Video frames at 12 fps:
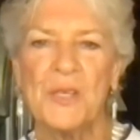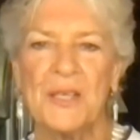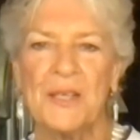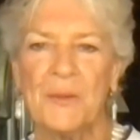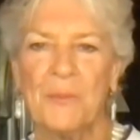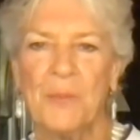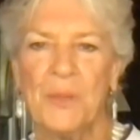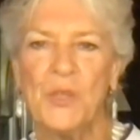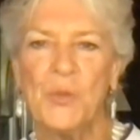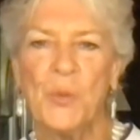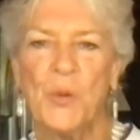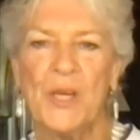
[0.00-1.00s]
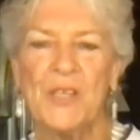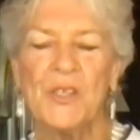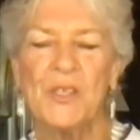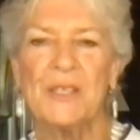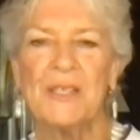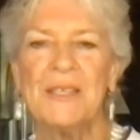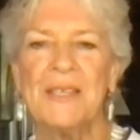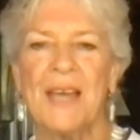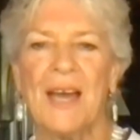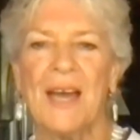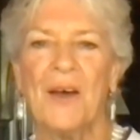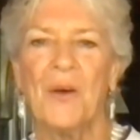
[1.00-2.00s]
uh, beach boy, took us
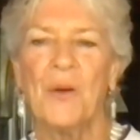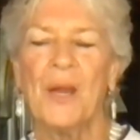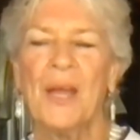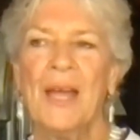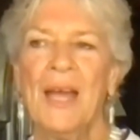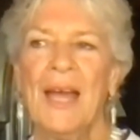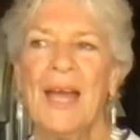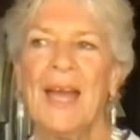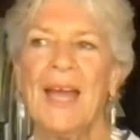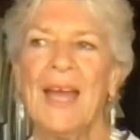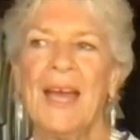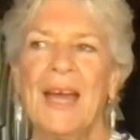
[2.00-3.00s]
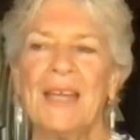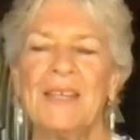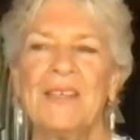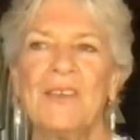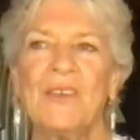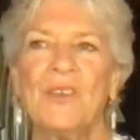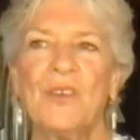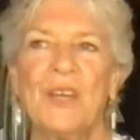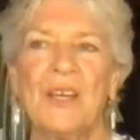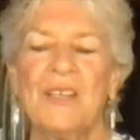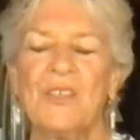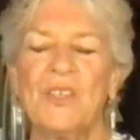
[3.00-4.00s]
out, and
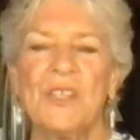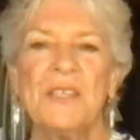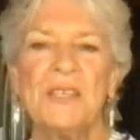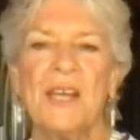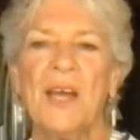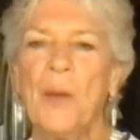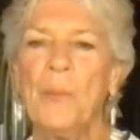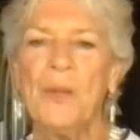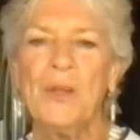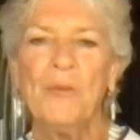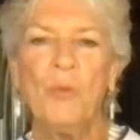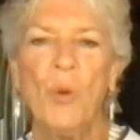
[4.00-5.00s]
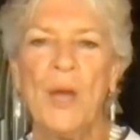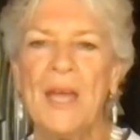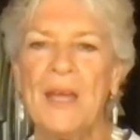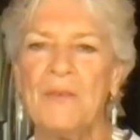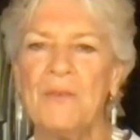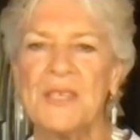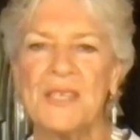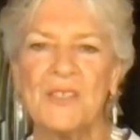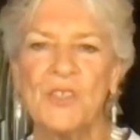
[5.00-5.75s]
just a couple of waves and